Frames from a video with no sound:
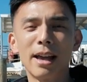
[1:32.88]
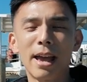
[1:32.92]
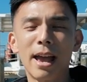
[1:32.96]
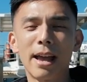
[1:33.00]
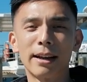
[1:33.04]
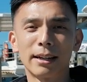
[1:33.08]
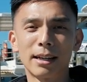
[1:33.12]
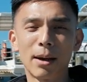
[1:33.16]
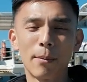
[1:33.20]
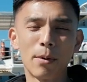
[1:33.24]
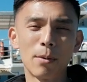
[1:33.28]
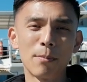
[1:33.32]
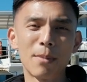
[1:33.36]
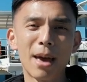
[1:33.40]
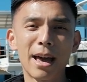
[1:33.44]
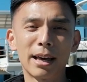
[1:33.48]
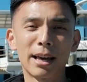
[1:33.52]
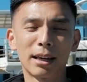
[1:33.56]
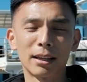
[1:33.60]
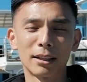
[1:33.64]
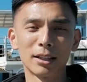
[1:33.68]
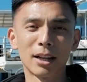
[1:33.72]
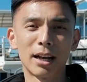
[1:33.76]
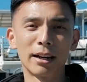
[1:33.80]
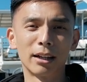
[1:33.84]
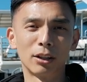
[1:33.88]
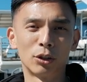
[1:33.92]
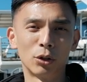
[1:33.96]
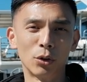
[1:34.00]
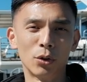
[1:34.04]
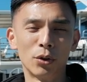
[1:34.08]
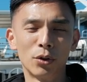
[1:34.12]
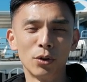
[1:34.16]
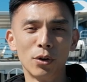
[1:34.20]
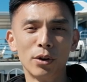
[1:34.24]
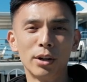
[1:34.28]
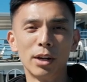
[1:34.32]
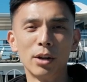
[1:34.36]
and coming back it's either
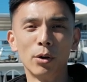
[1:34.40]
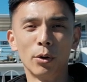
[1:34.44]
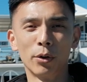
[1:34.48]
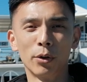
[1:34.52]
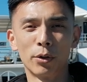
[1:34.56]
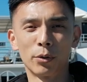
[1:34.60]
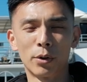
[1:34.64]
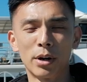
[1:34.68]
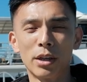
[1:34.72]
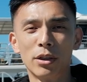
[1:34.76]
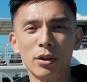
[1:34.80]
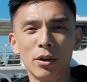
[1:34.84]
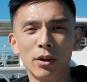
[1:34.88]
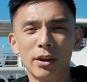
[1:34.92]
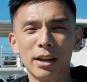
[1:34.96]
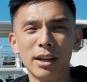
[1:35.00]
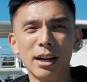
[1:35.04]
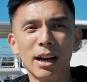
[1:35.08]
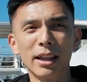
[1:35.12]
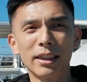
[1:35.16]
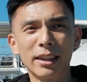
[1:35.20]
2.30 or 3.30.